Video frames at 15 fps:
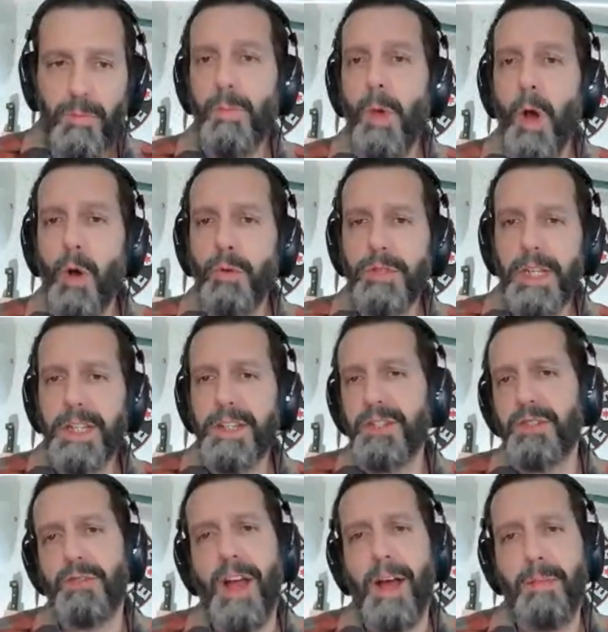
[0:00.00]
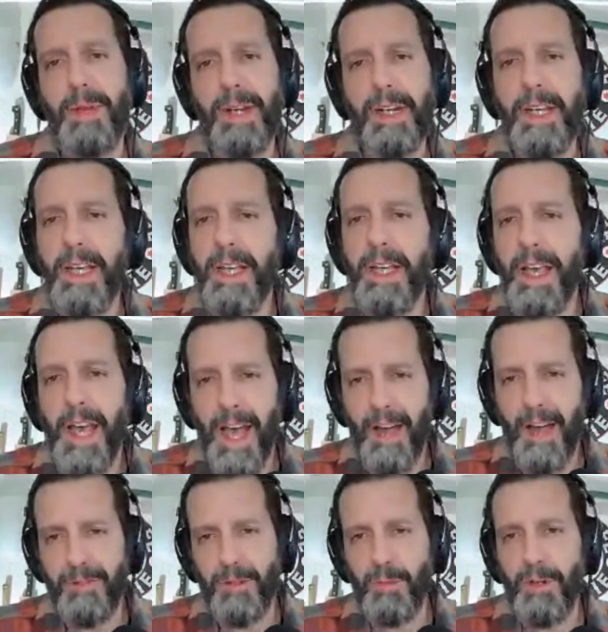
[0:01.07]
only stropping
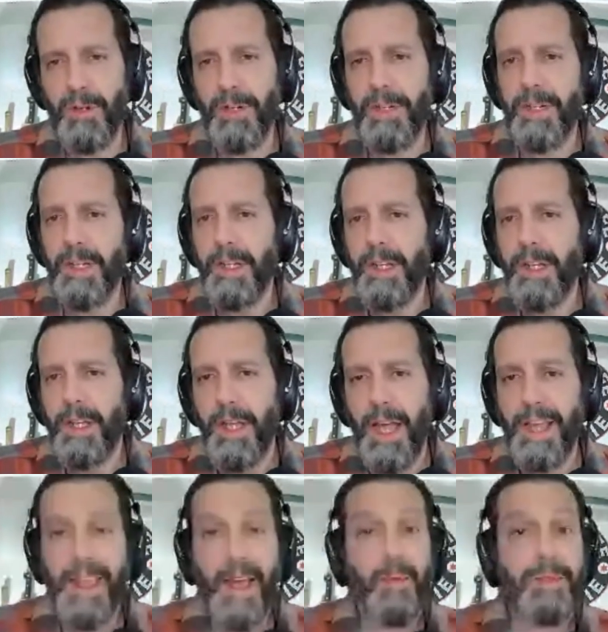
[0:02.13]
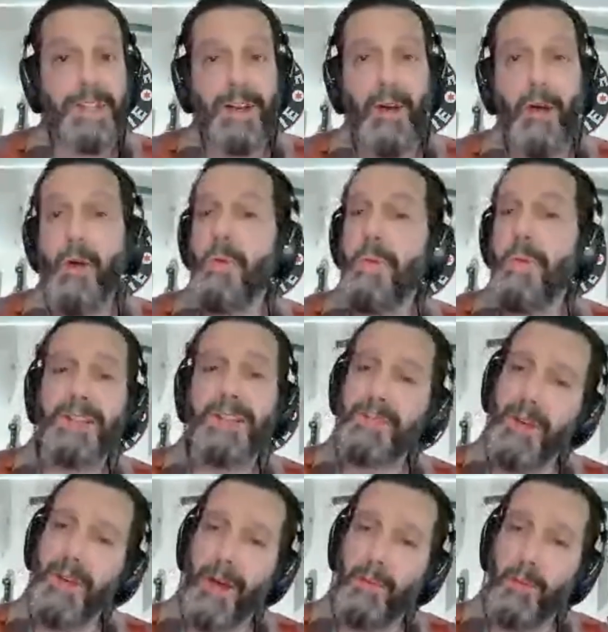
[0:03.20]
afterward and that was on a homemade
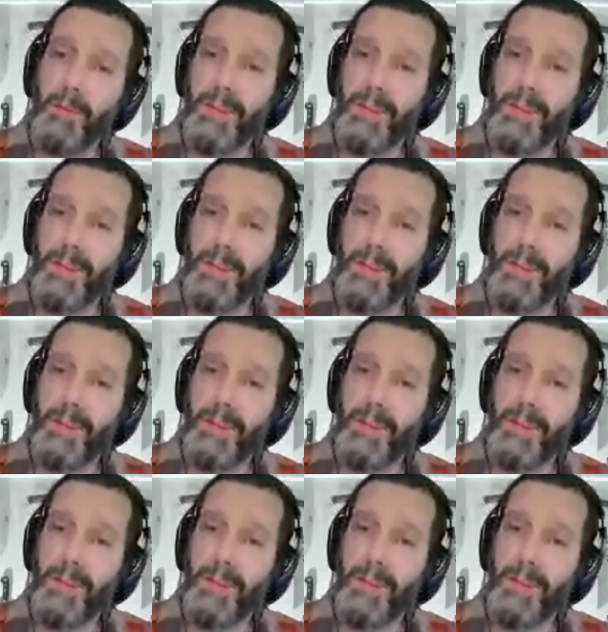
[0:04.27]
strop with